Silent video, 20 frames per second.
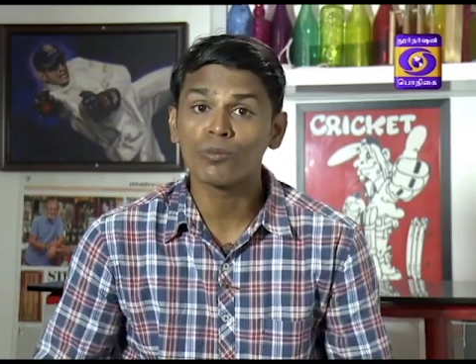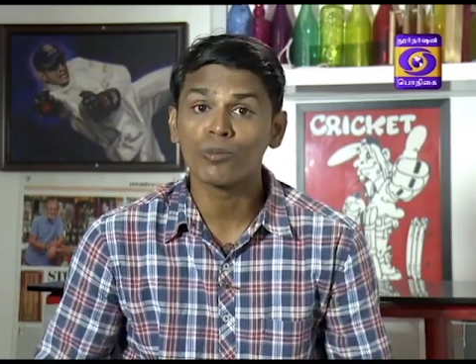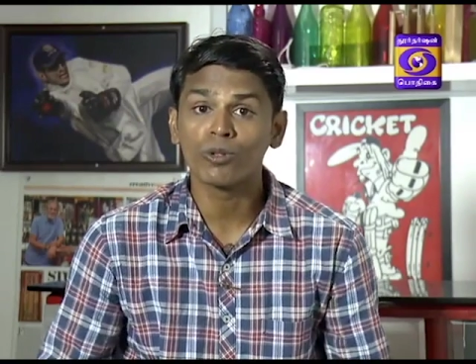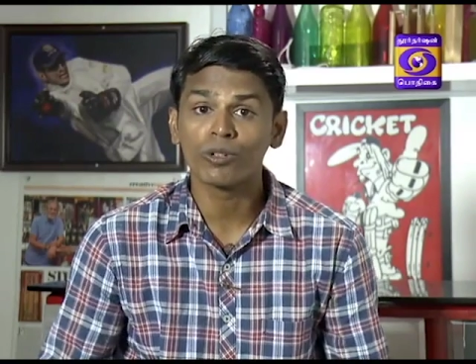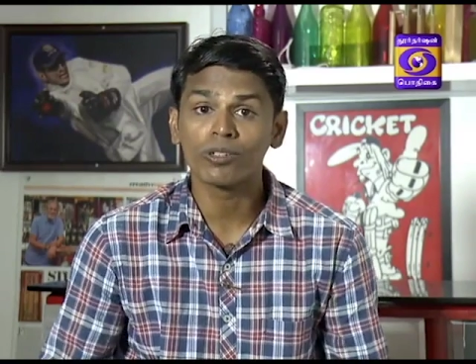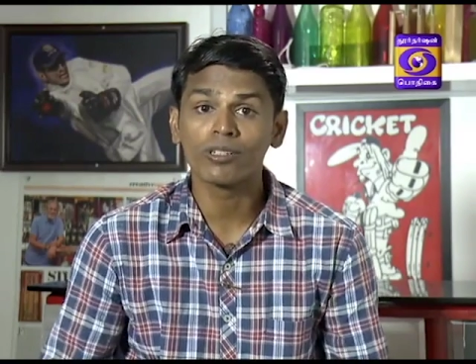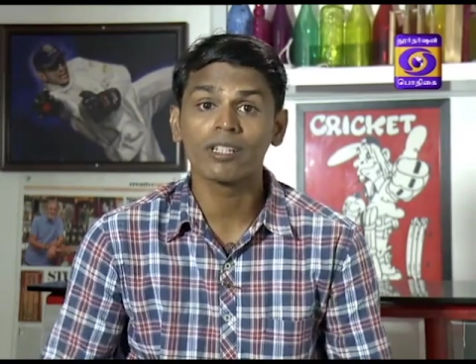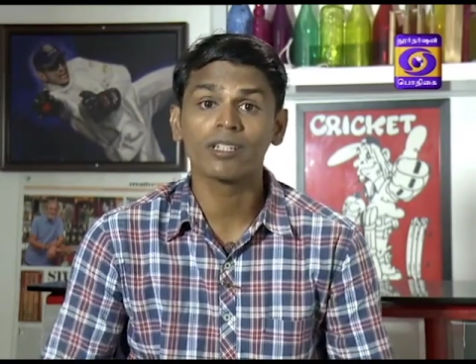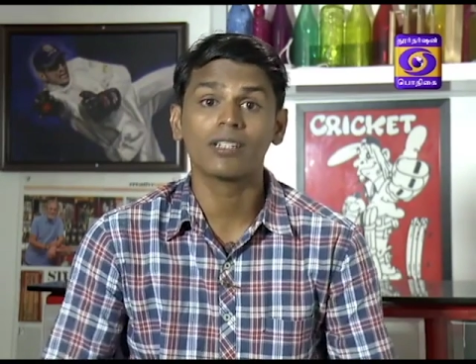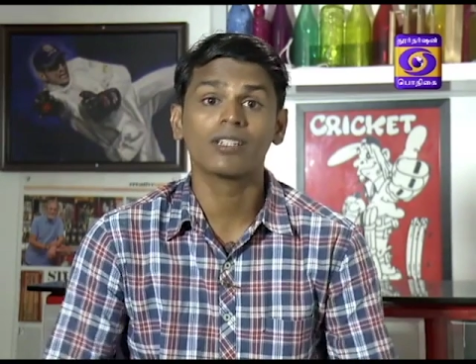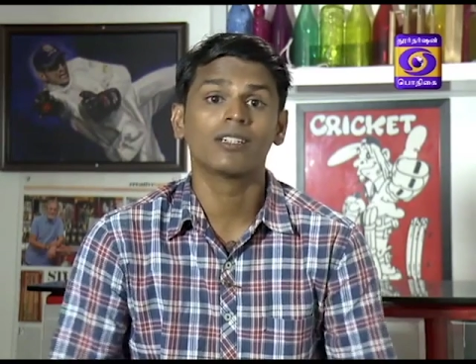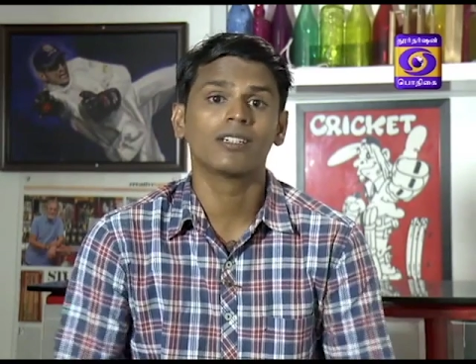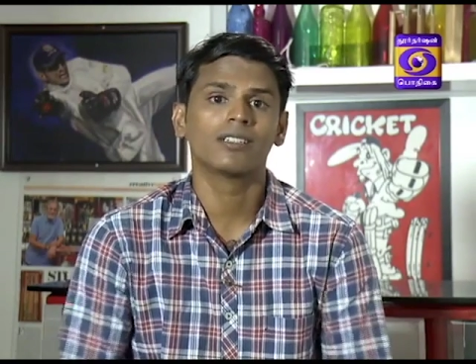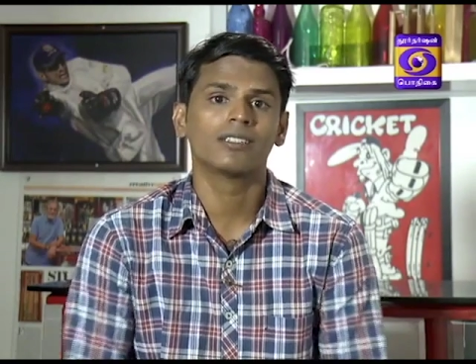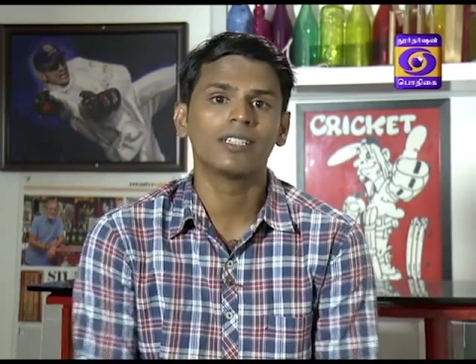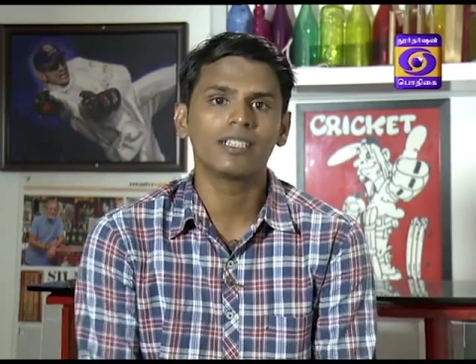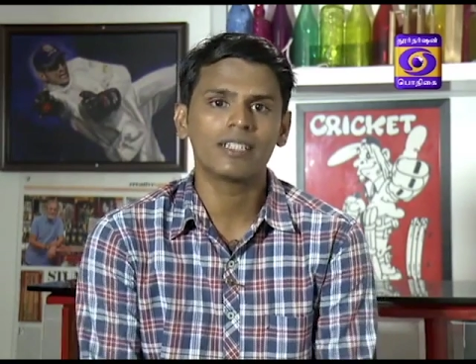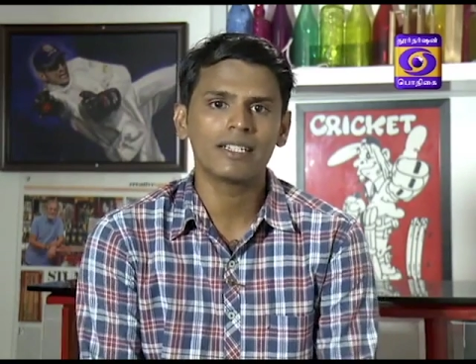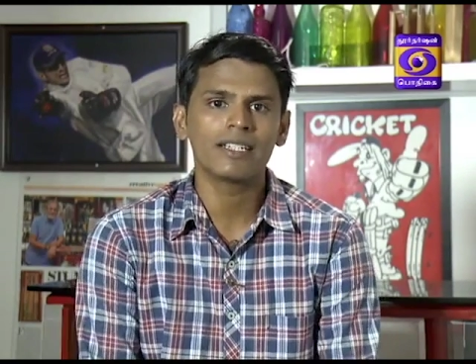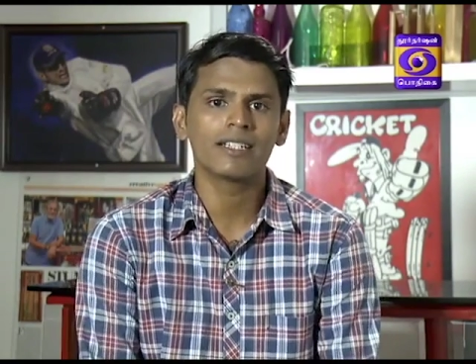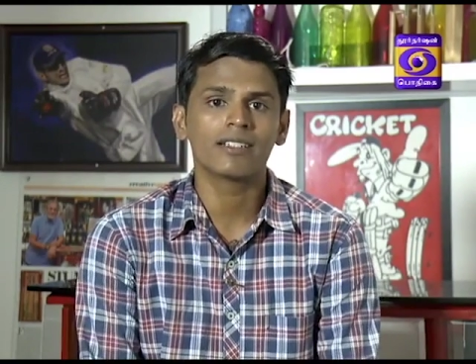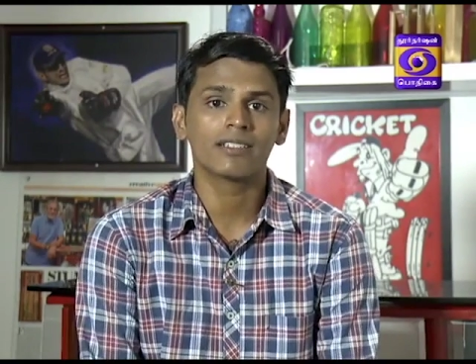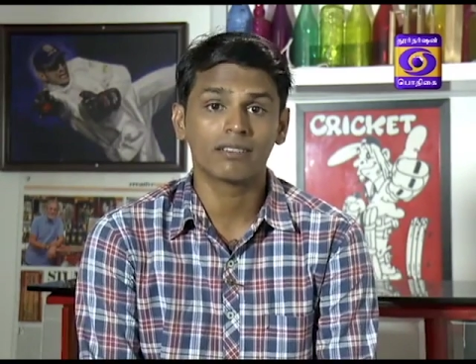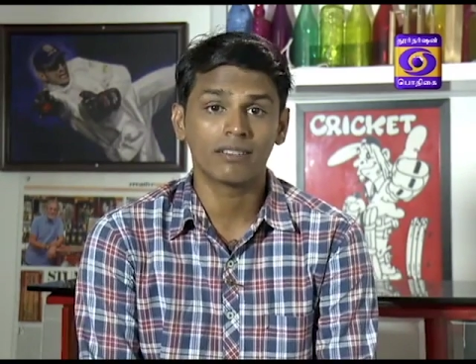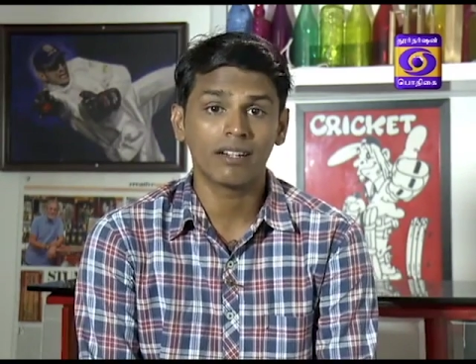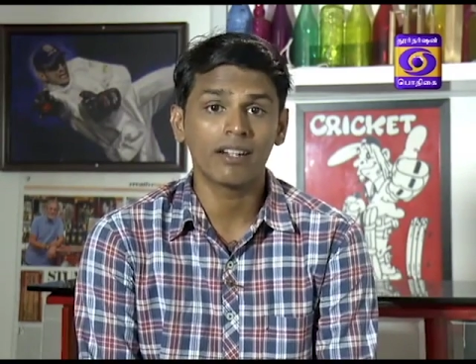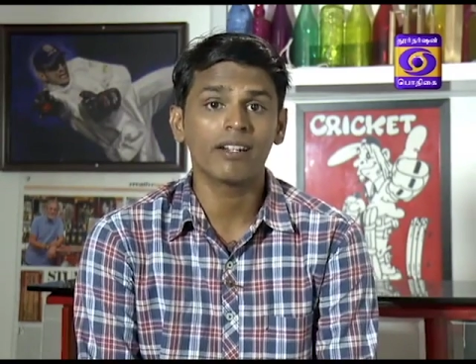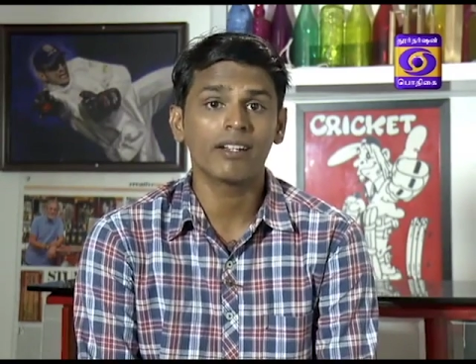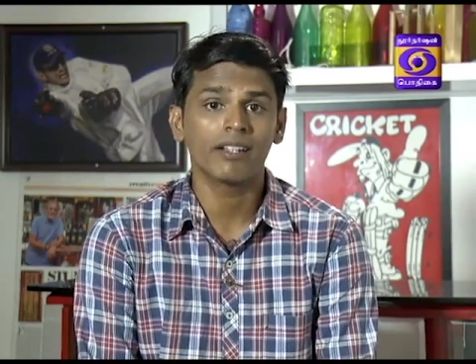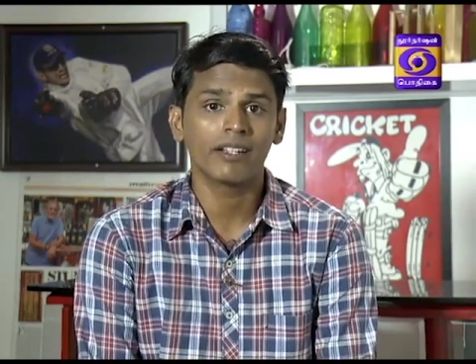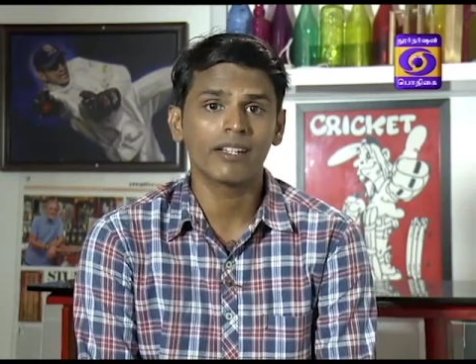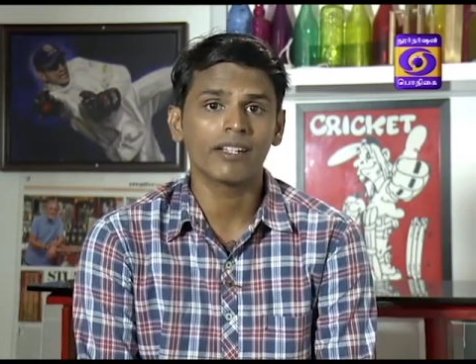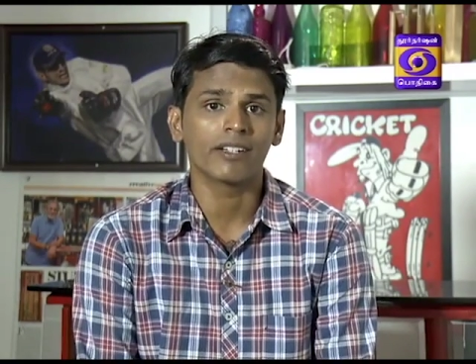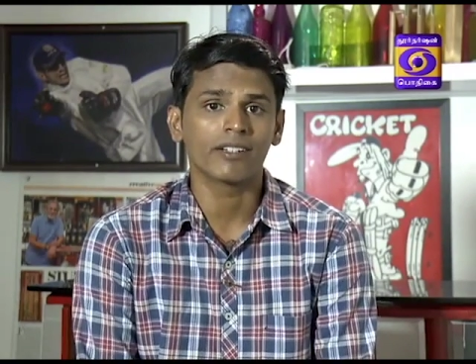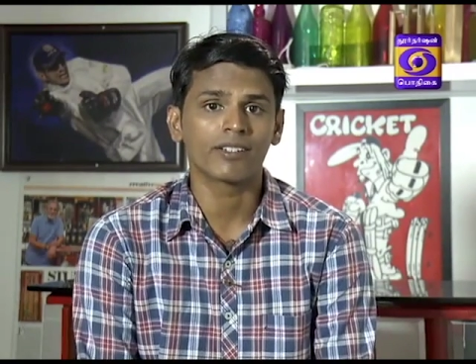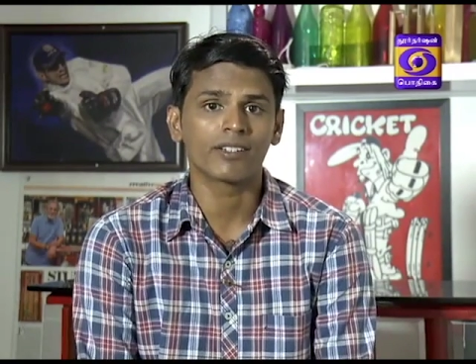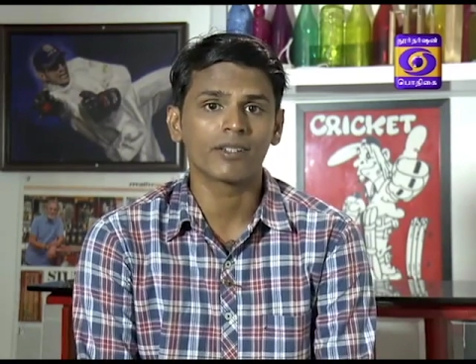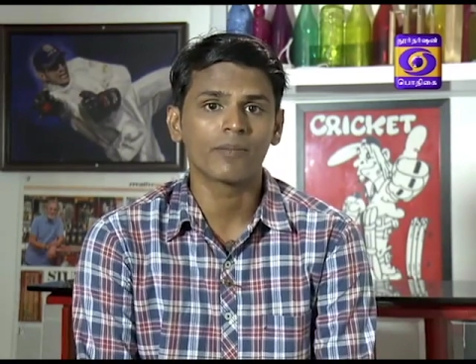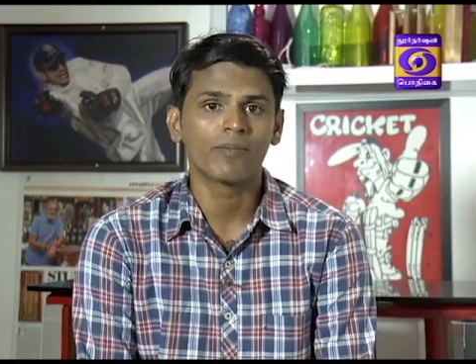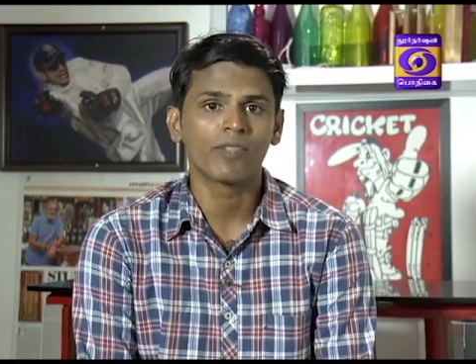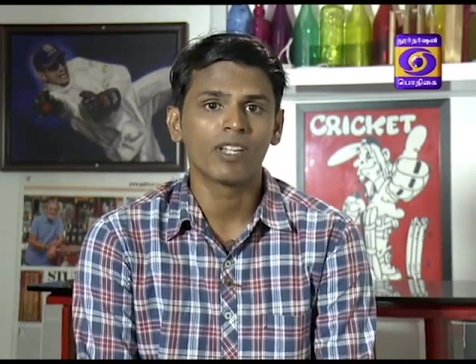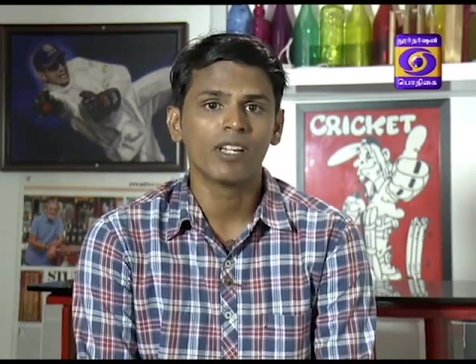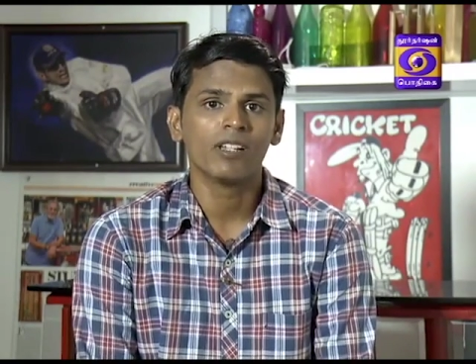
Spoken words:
more than 30 years, 3 decades,